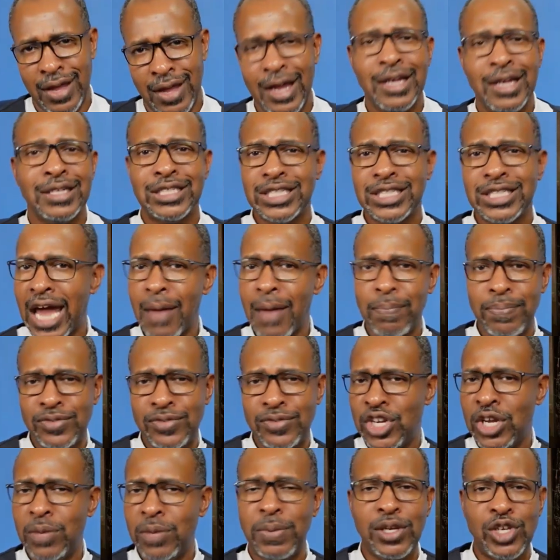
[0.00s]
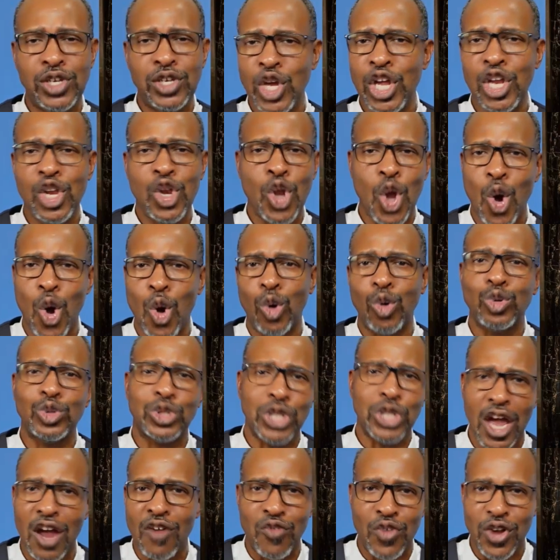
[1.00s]
Chat GPT knows
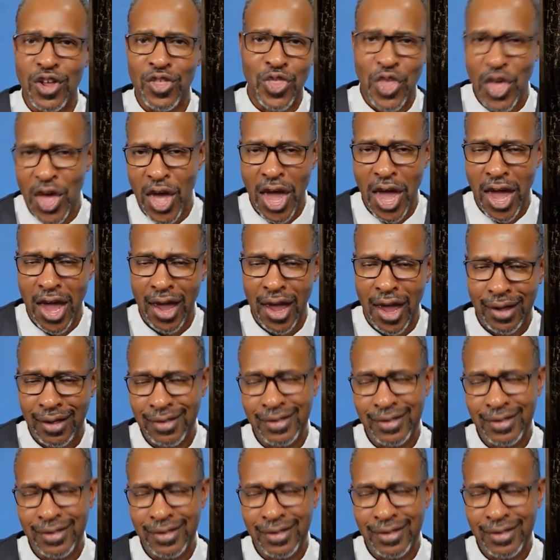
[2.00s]
everything.